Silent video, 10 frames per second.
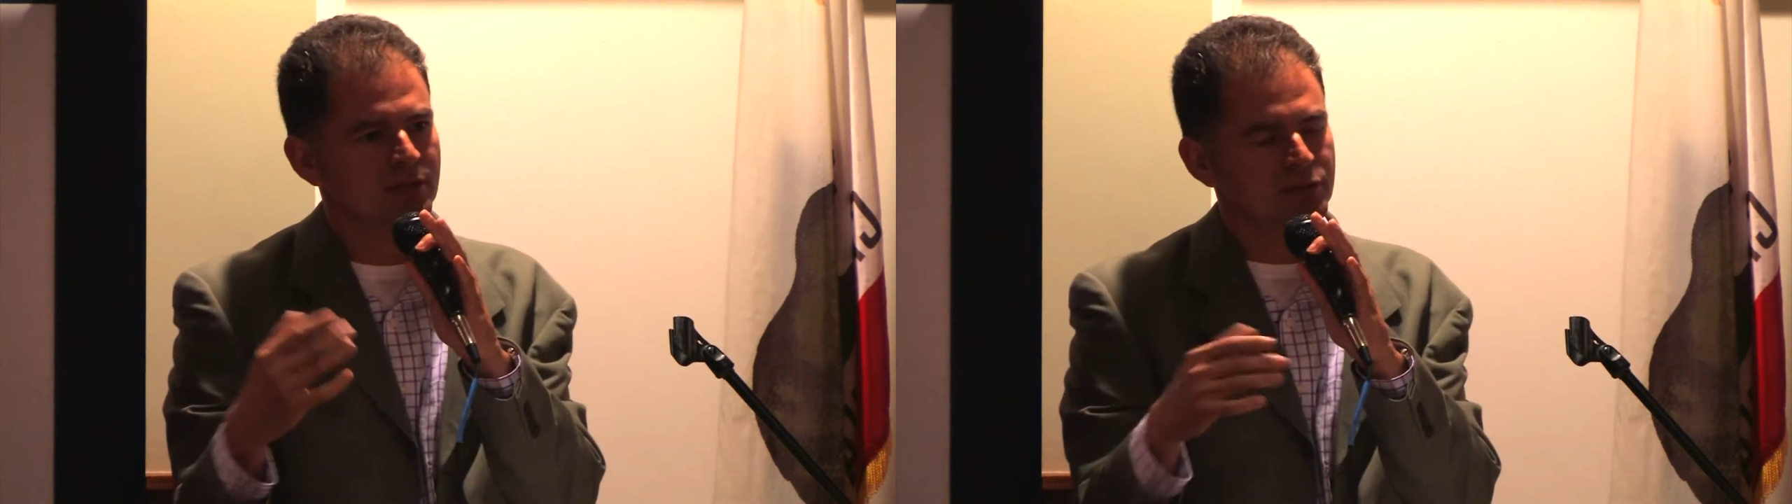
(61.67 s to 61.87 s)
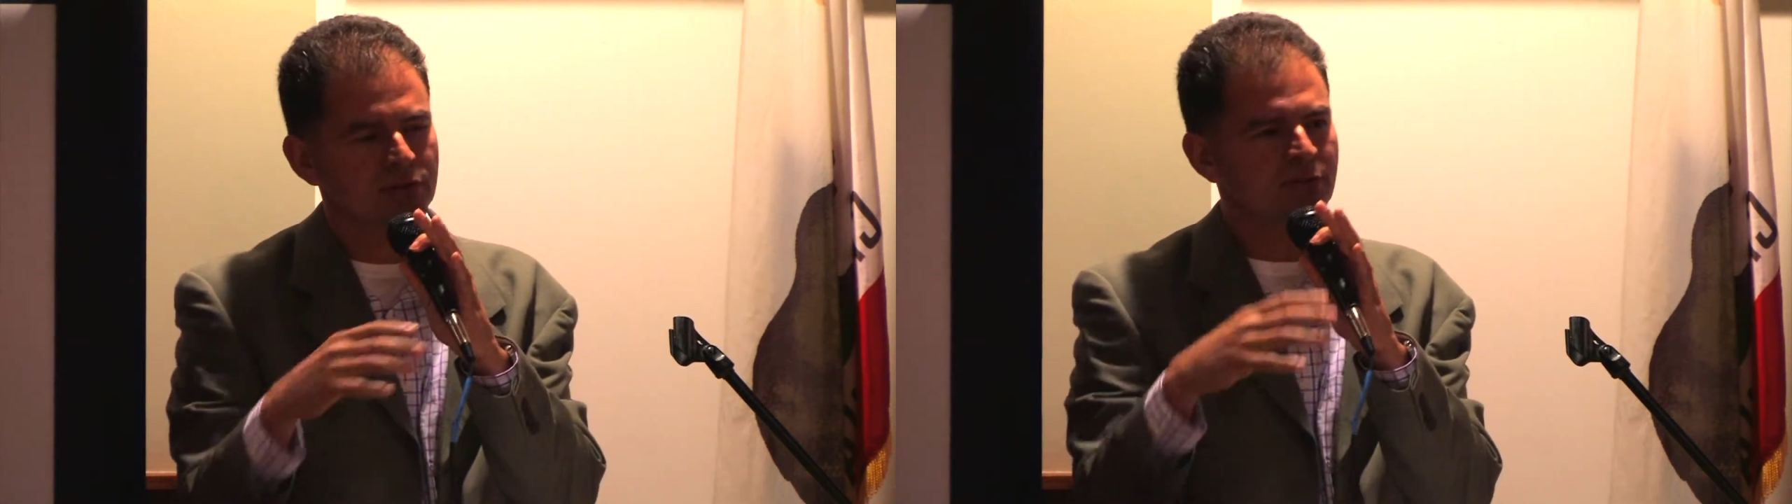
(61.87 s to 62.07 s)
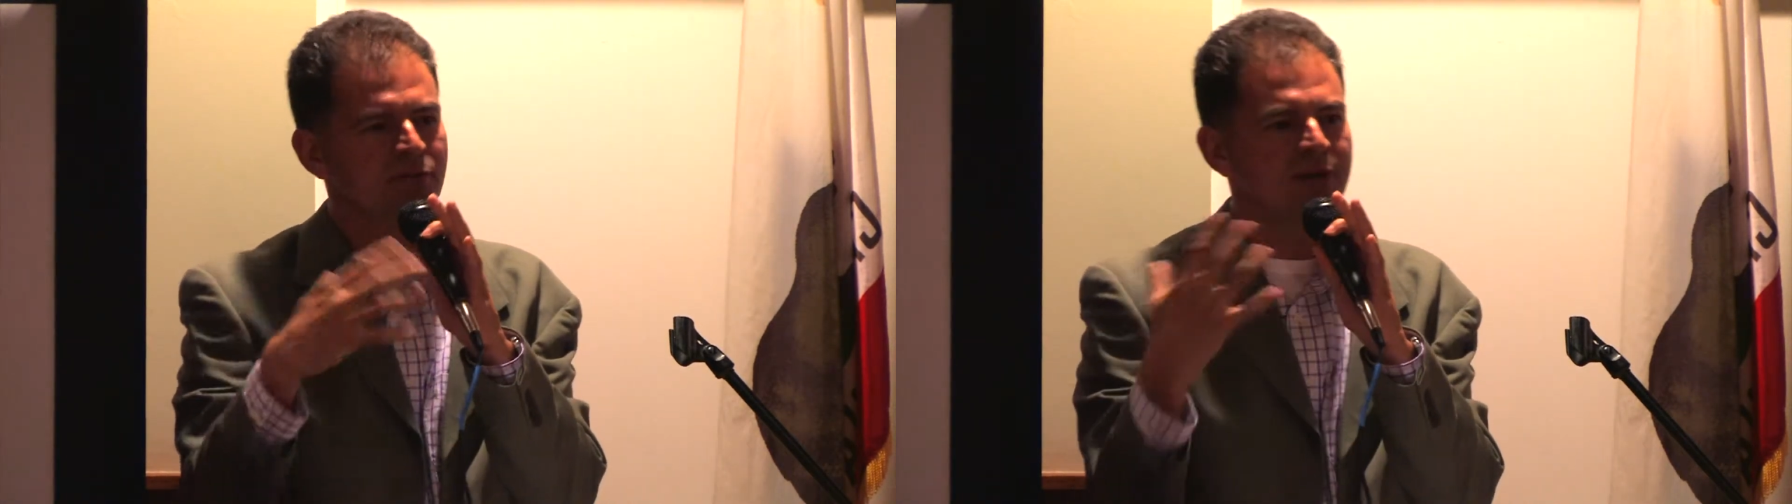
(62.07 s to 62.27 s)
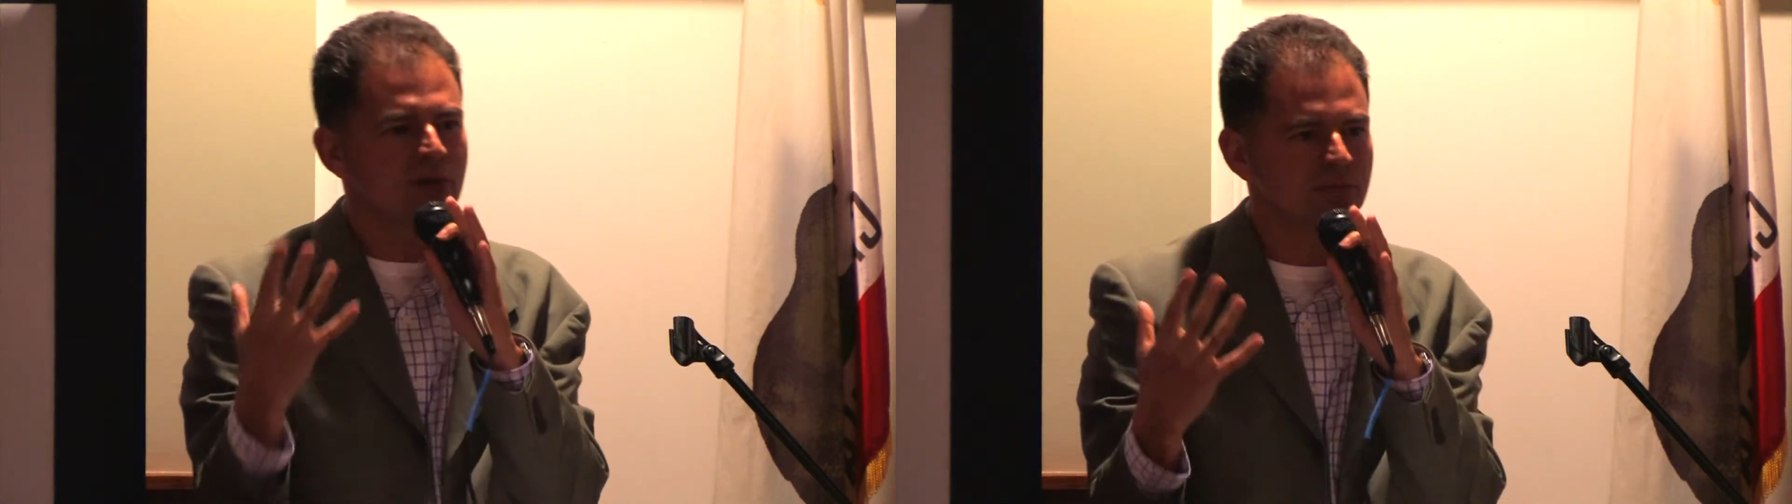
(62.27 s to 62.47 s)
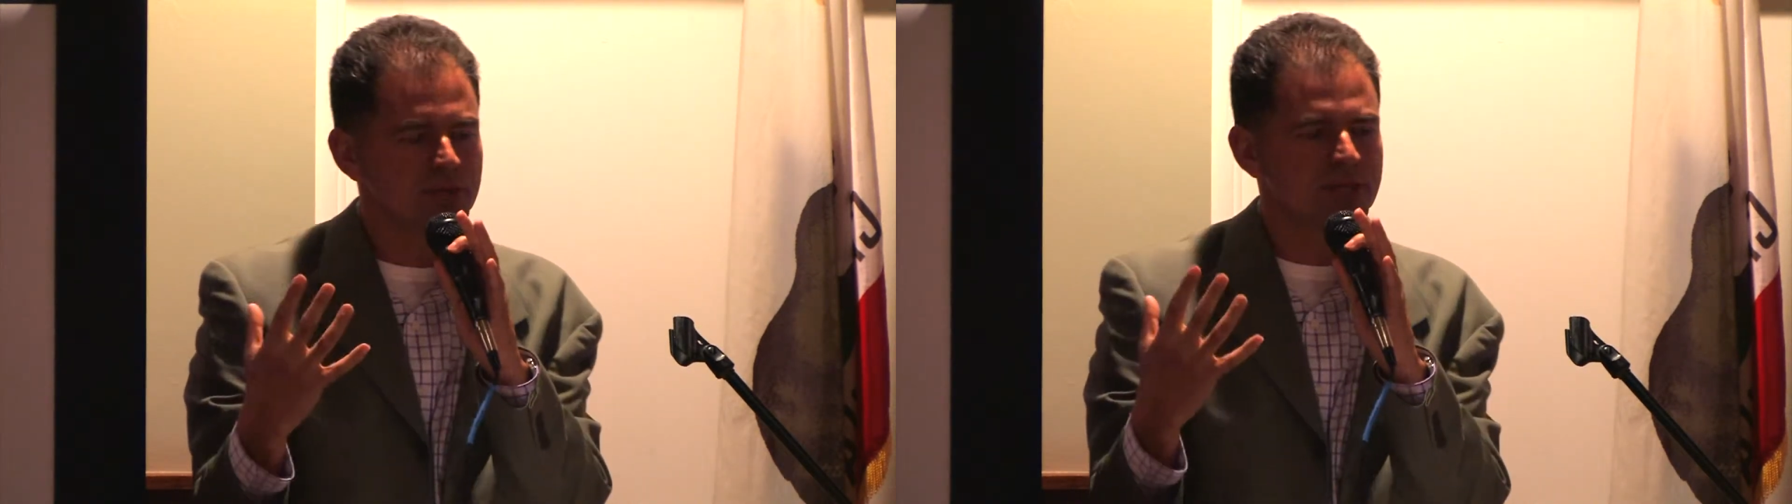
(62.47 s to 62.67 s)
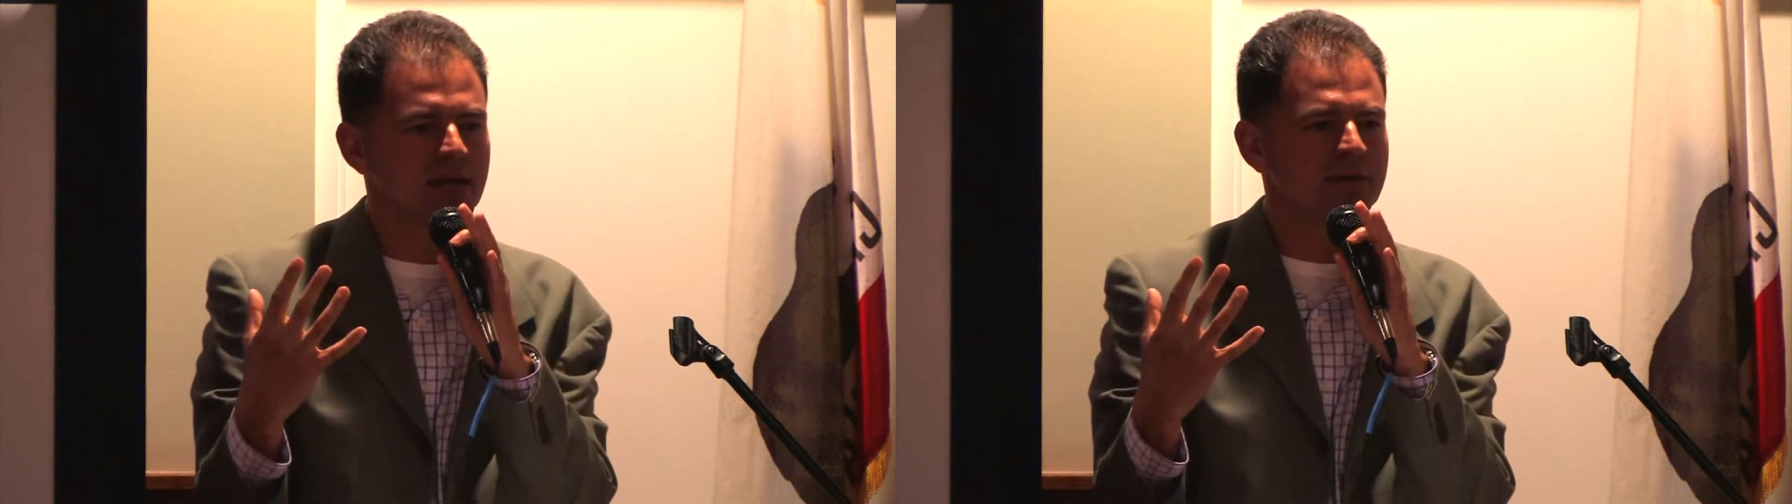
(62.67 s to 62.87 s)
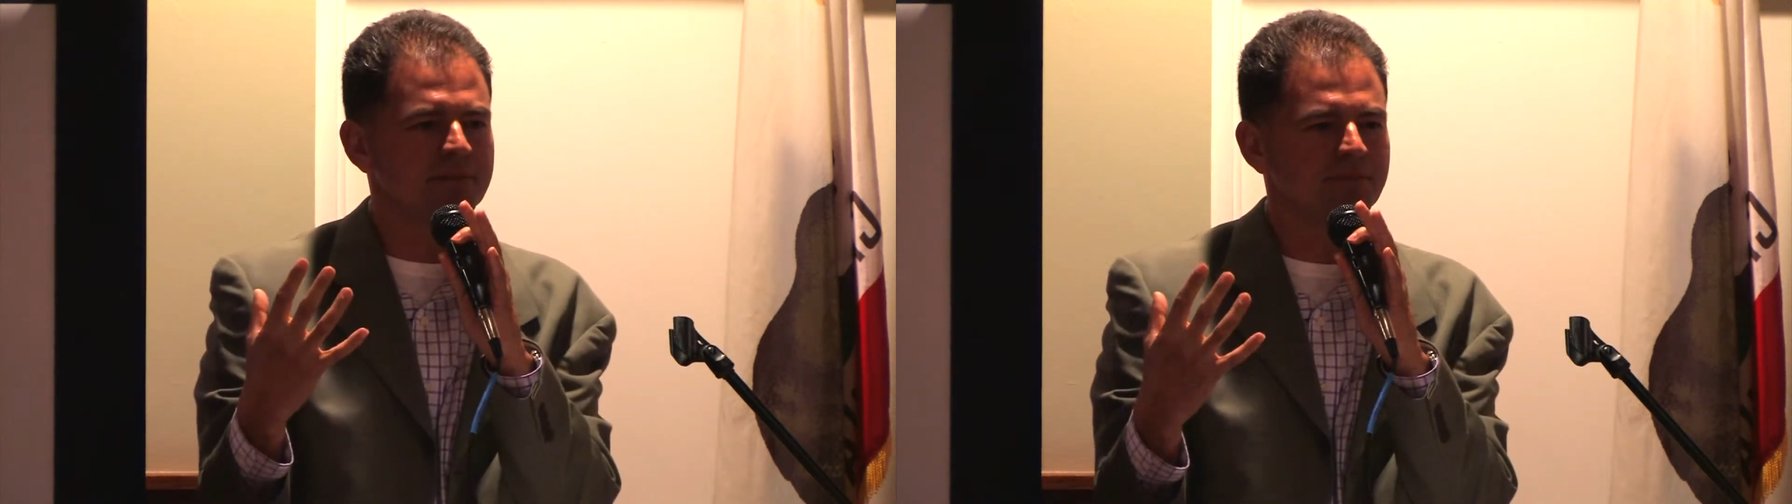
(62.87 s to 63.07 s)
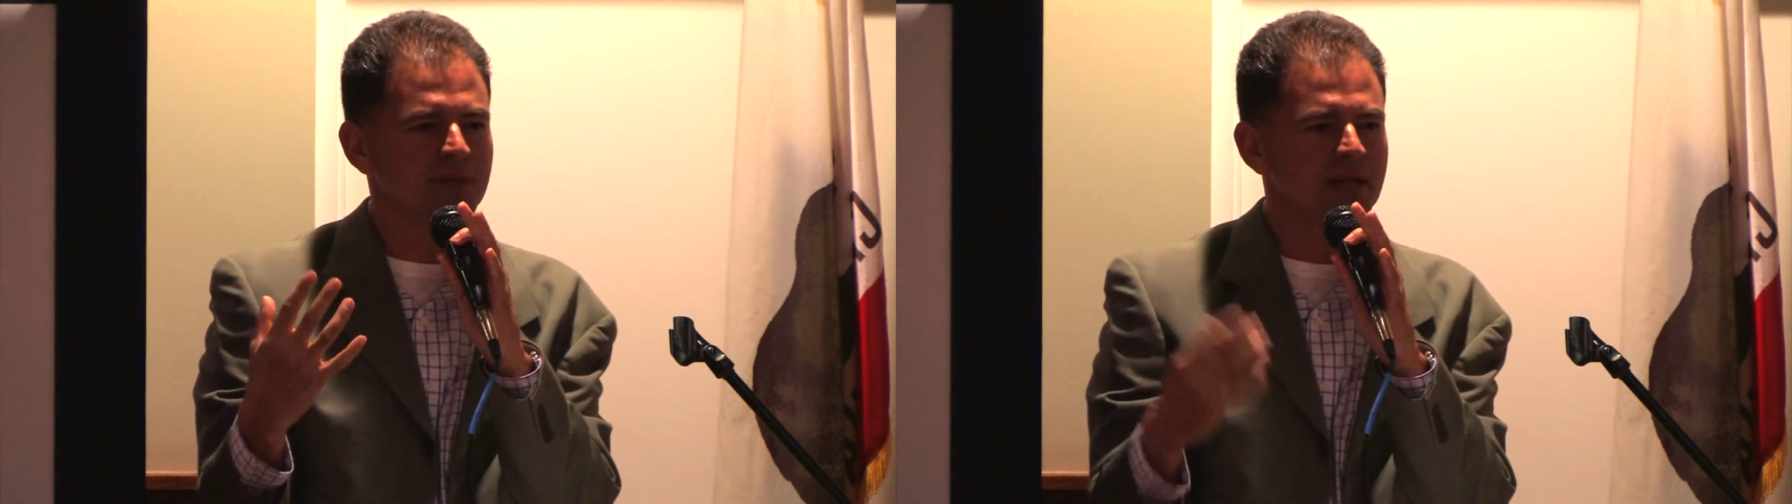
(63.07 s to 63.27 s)
So the fear was there.
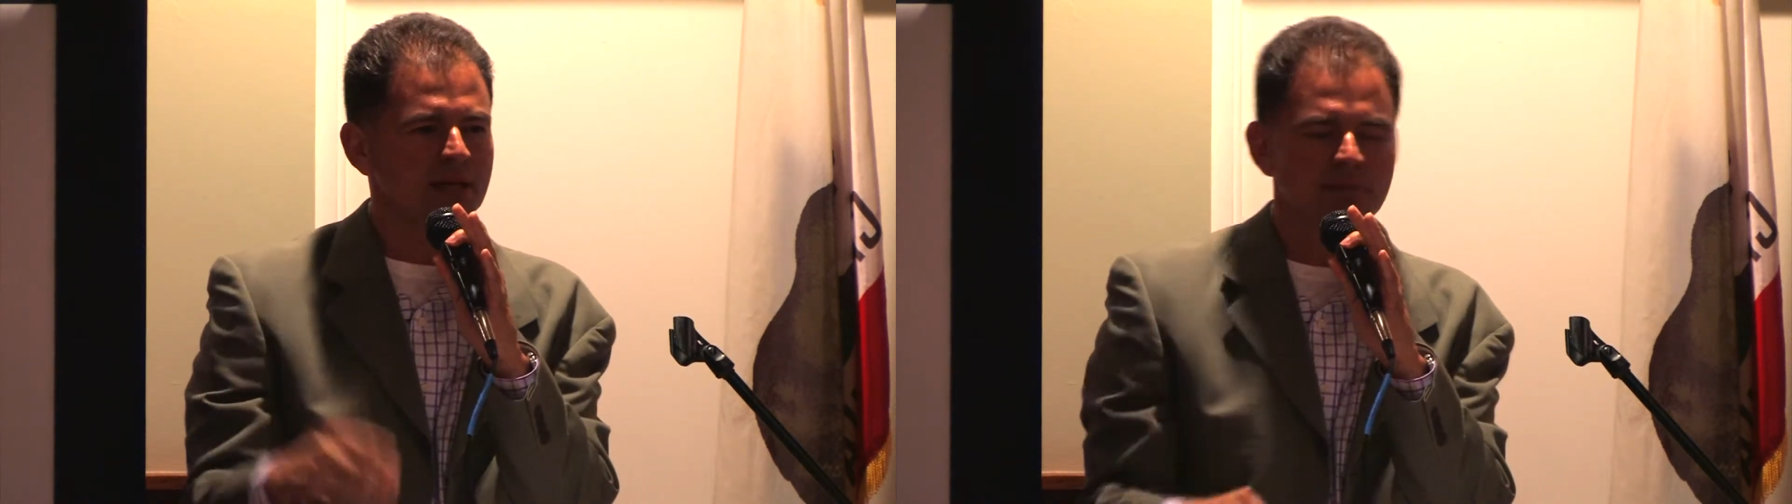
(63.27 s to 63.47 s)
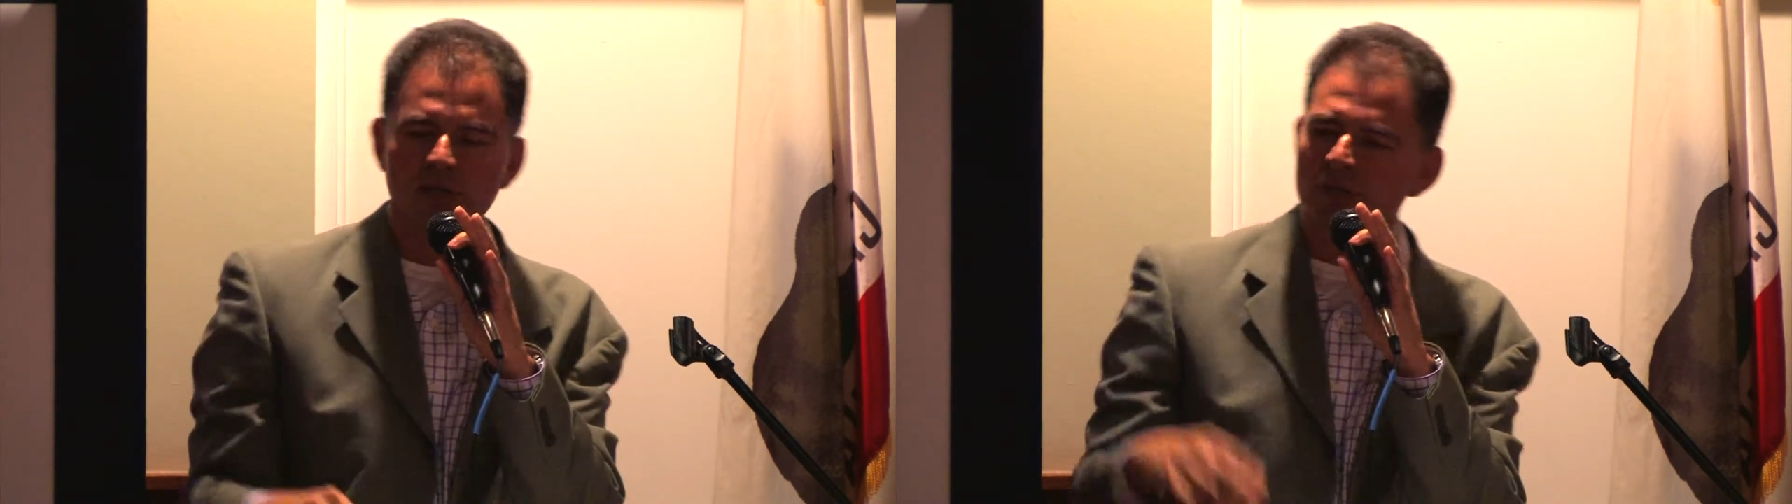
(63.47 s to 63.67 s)
But